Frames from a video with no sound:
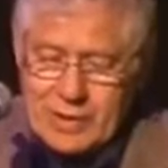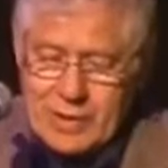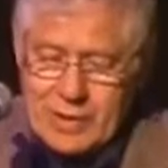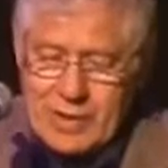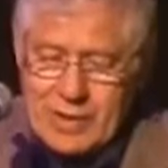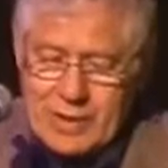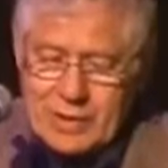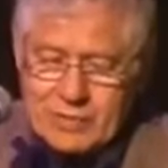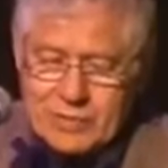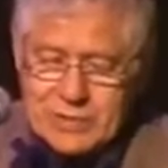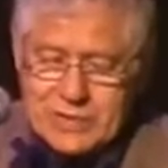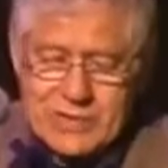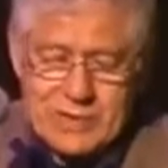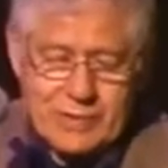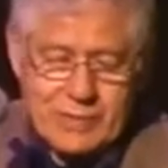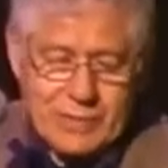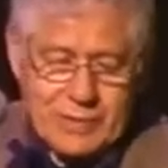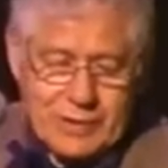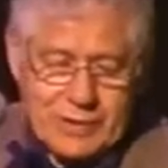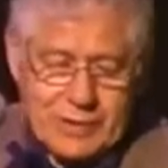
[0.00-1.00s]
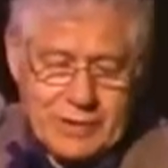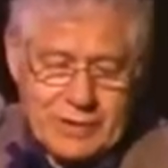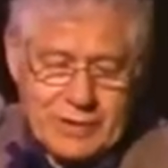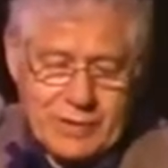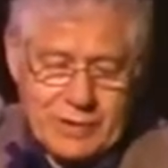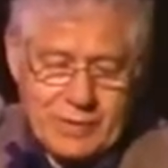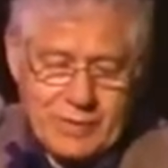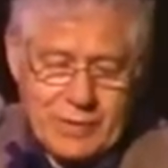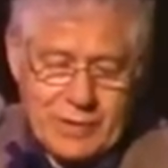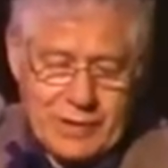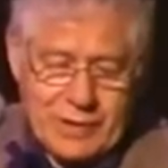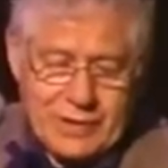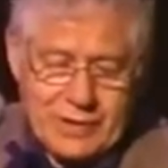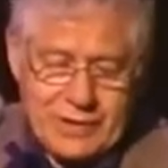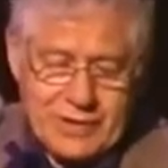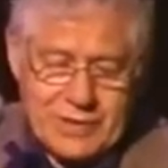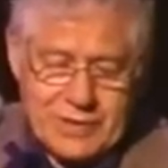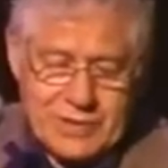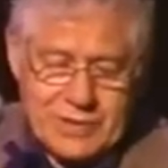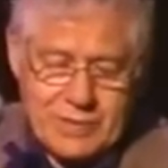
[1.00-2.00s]
I was liberated by
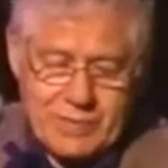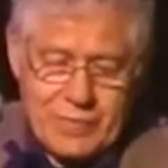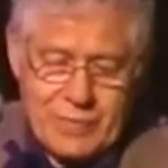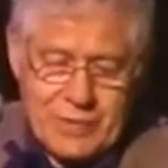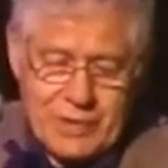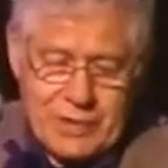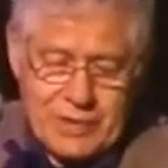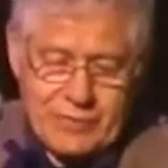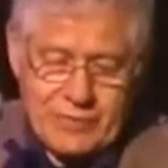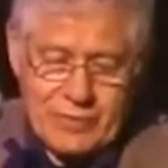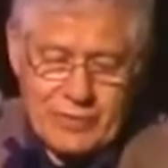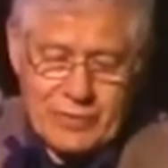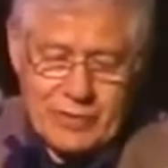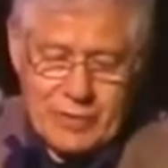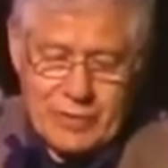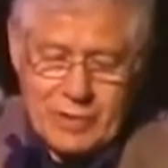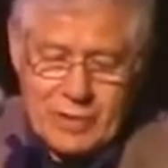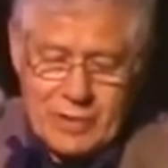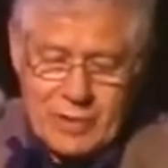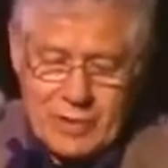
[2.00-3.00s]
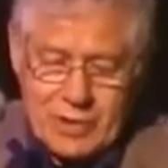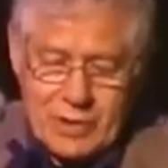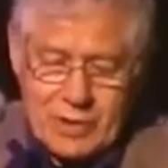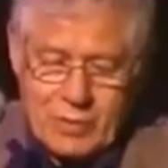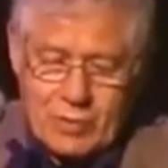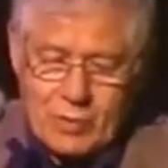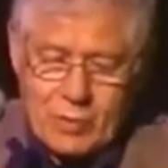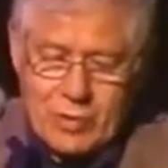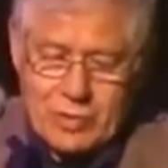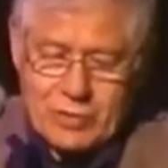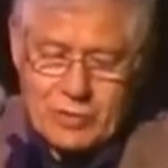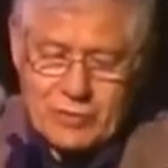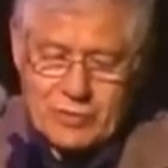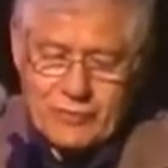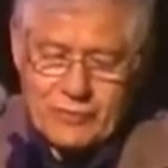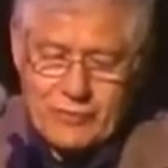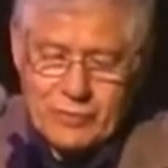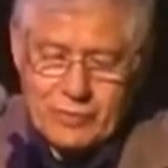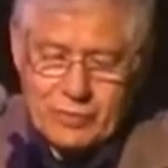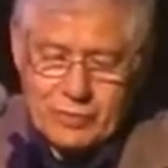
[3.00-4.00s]
these brave,
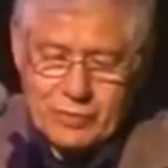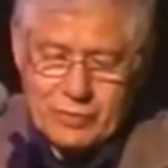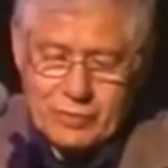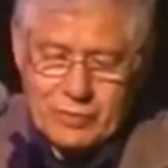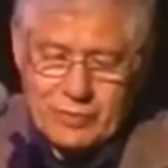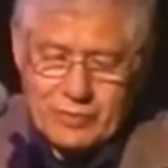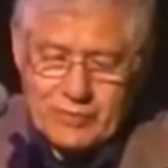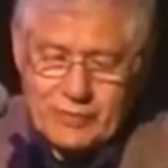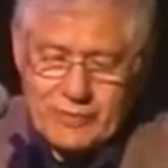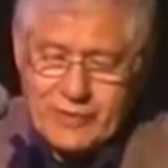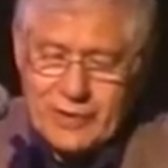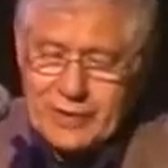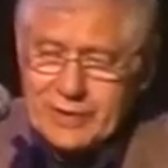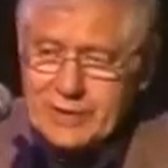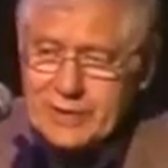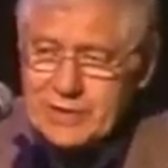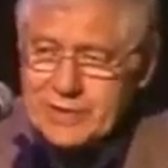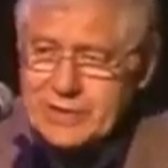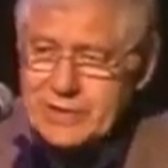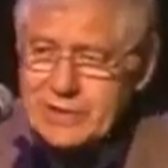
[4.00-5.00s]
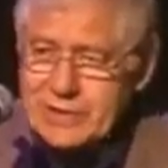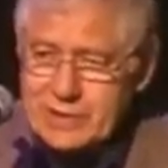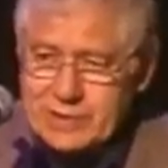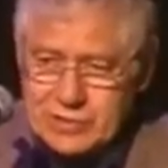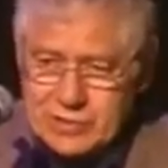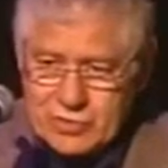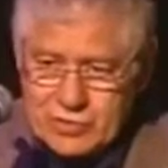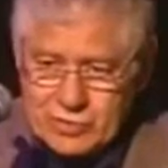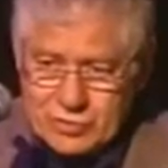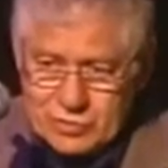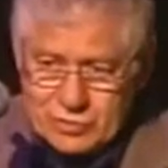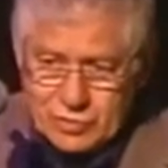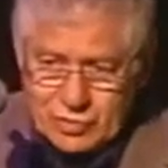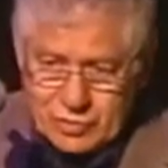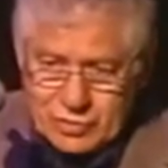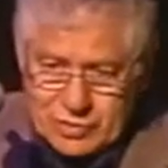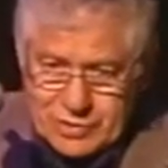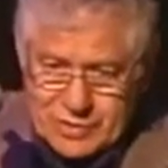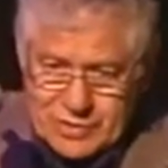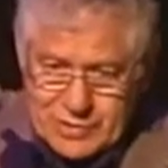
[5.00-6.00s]
wonderful, fantastic
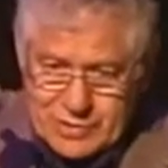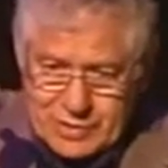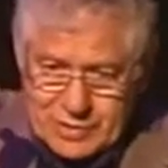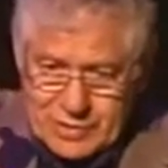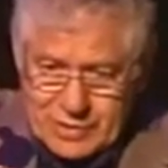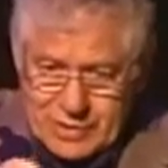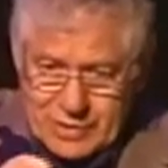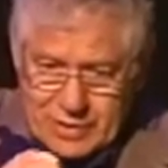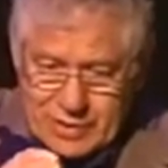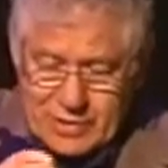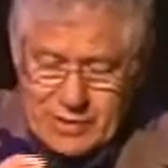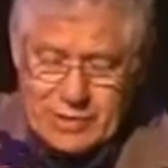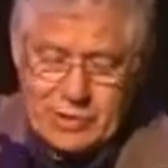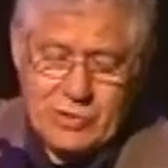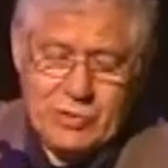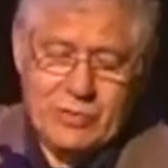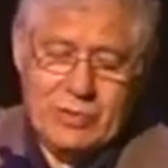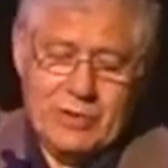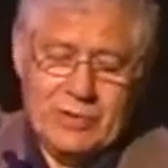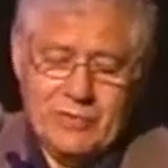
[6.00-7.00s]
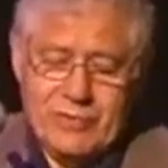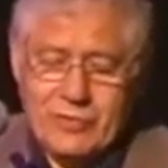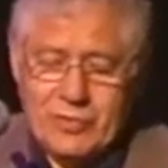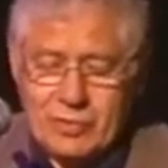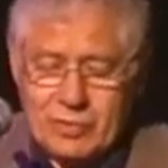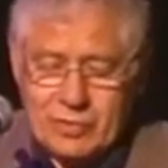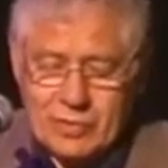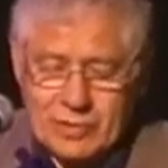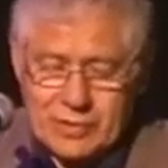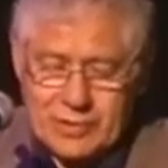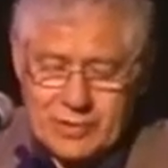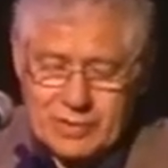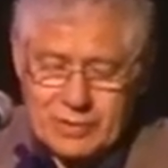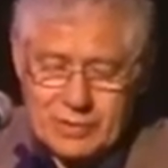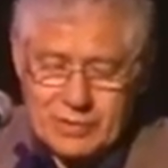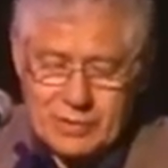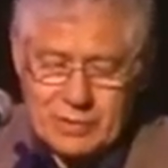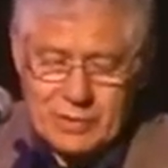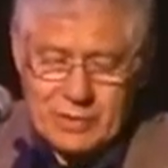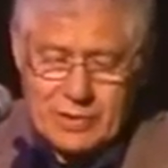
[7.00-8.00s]
soldiers that you have heard
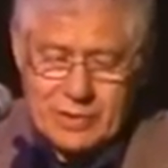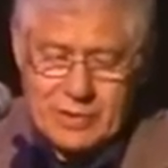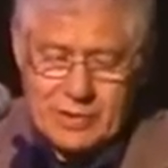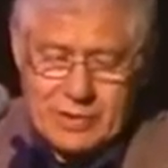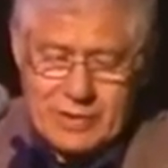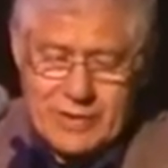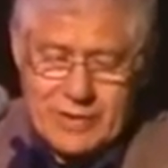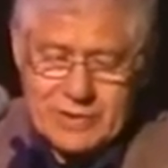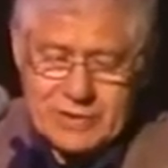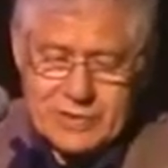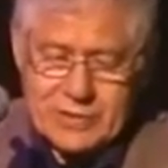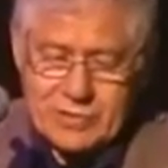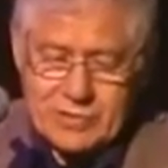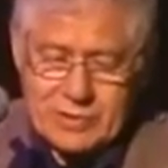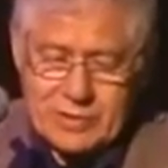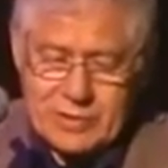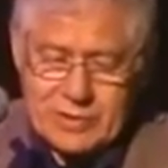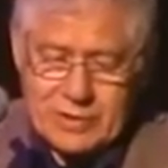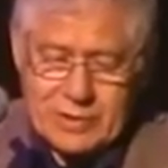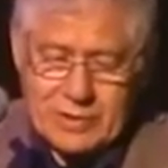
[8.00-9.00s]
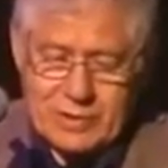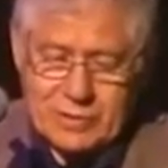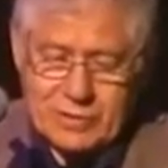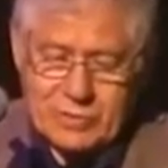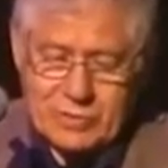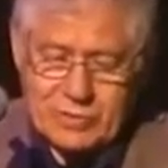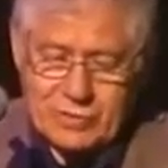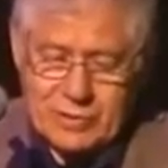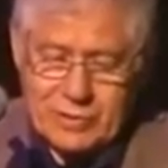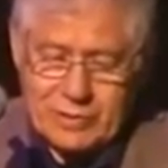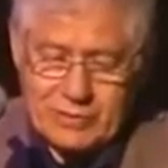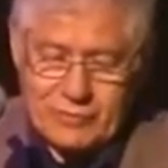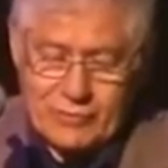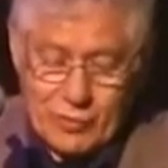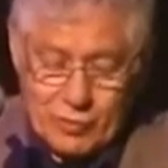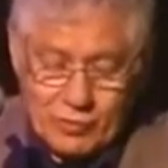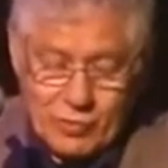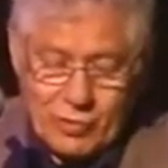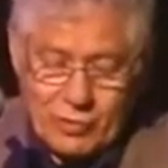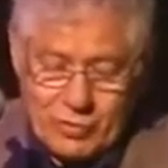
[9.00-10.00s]
yesterday and today,
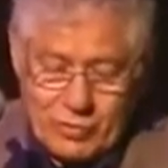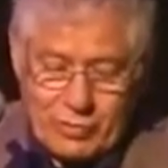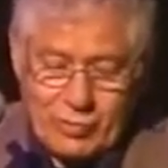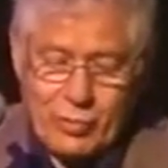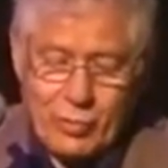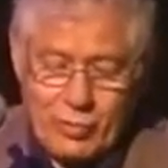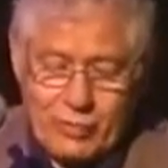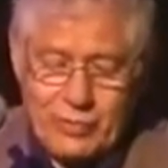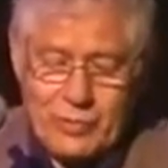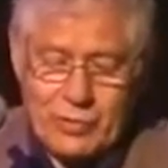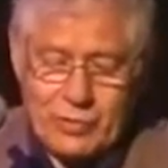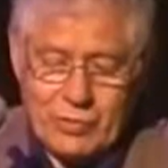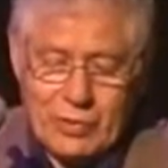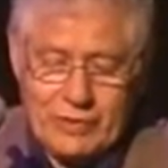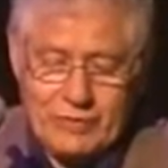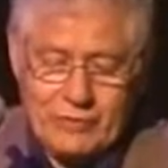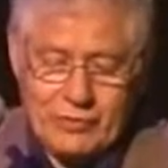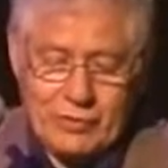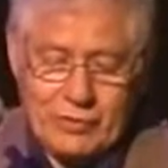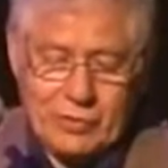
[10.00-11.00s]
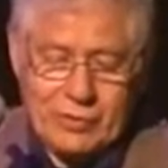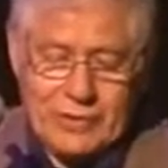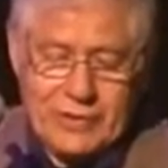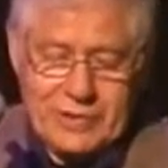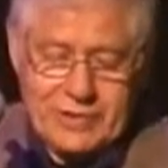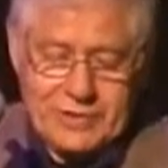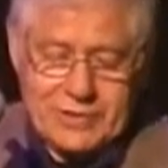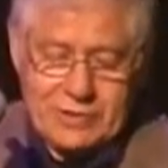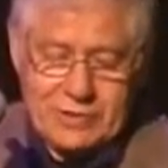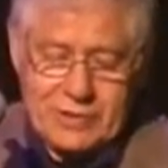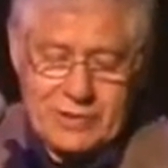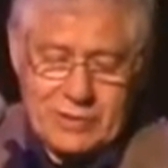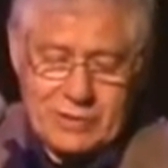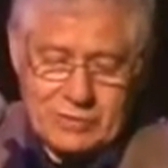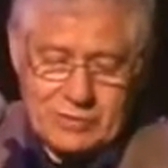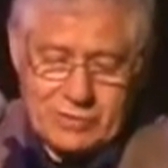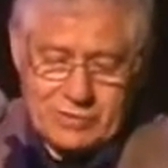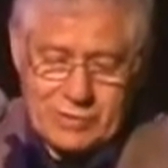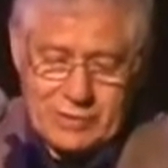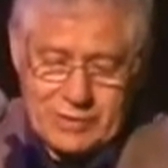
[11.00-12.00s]
from whom you have heard yesterday and
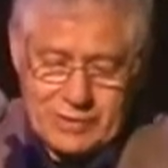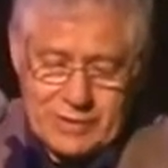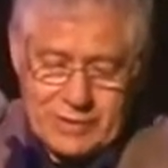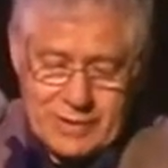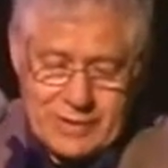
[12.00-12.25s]
today.